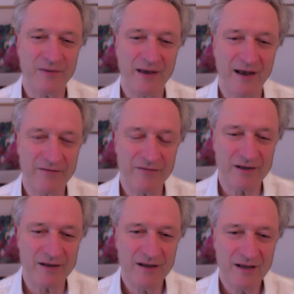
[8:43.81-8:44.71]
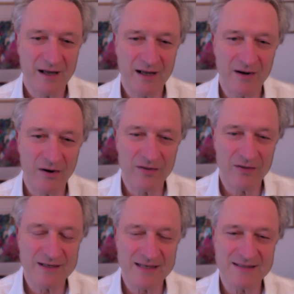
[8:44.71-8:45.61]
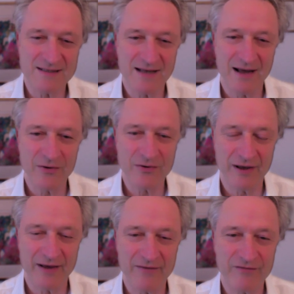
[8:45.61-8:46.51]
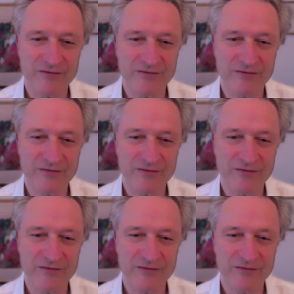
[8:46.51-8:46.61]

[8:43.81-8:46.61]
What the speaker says: We have a law that doesn't allow to have